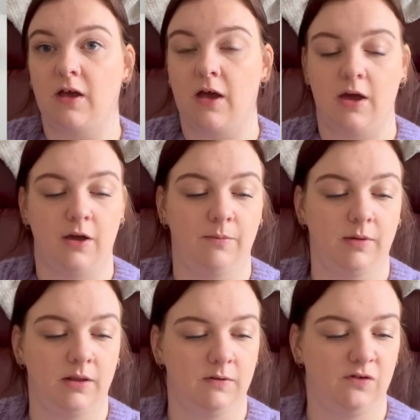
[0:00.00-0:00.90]
Um,
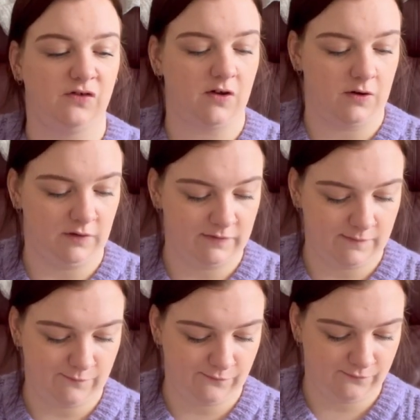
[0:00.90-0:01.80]
they're in a size
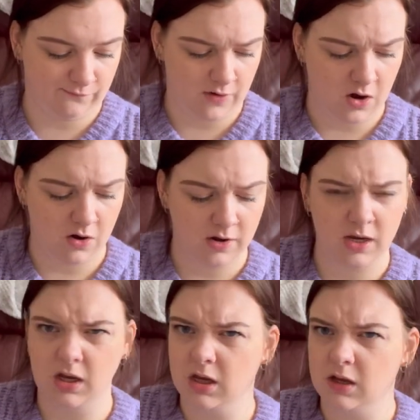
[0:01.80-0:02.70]

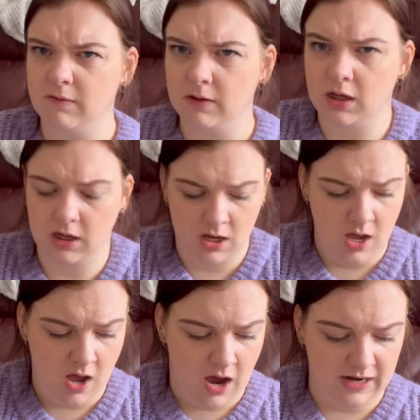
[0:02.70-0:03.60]
five, I think.
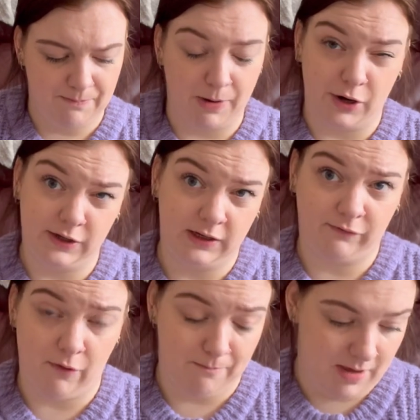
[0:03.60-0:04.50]
I did buy these
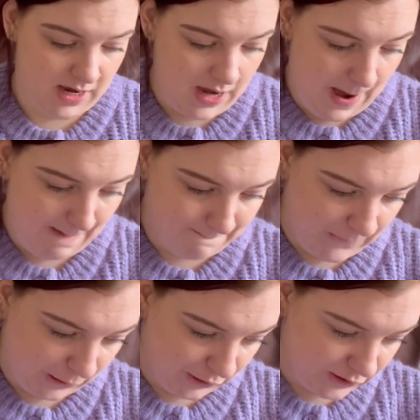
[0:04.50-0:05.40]
for me,
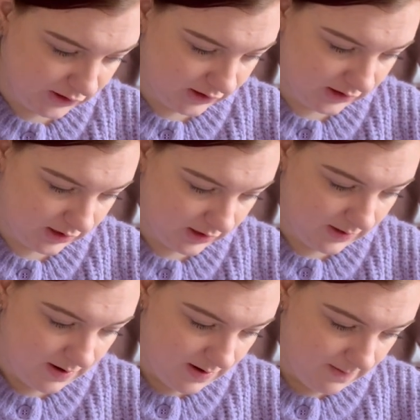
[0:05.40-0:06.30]
but
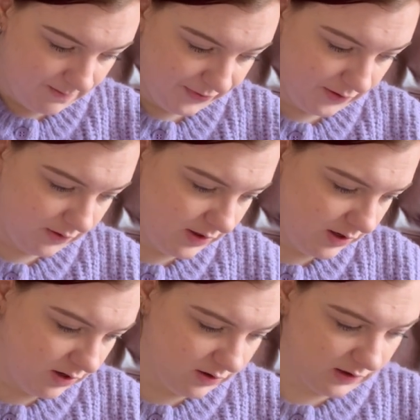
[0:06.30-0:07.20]
oh no,
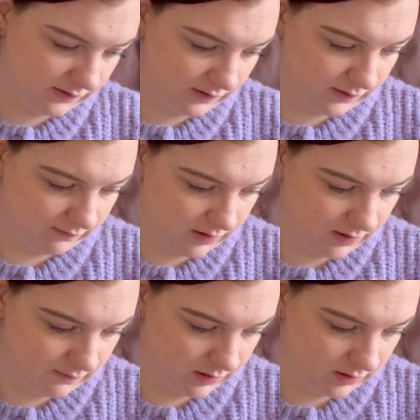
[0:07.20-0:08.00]
they're not in a size five.